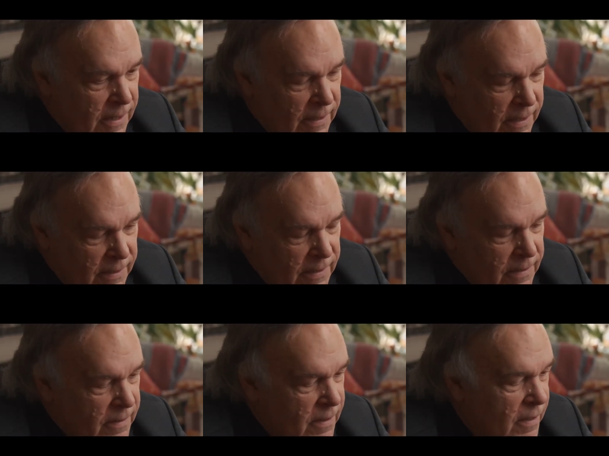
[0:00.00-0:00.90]

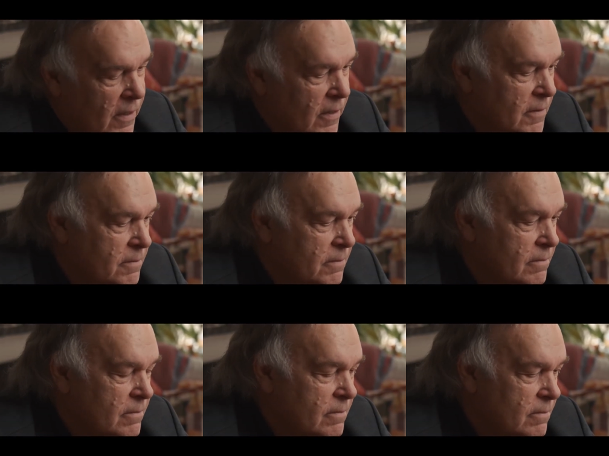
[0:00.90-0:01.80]
London,
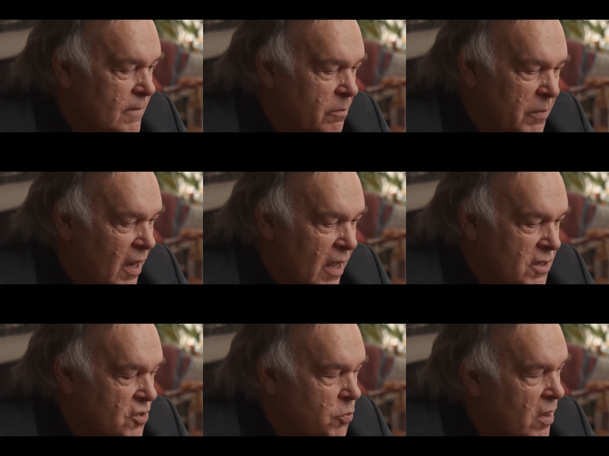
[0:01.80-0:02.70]
but I
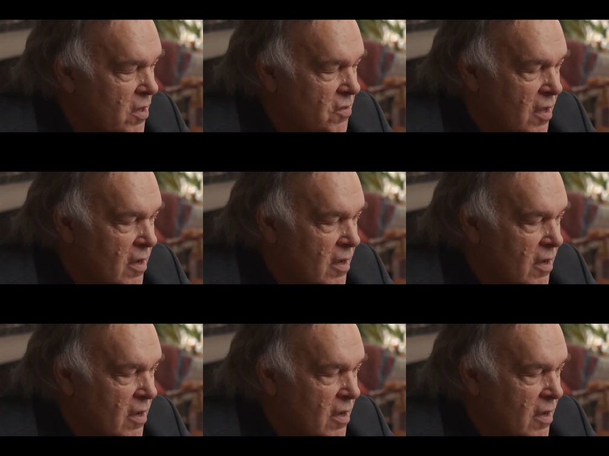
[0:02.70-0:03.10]
just wanted to stay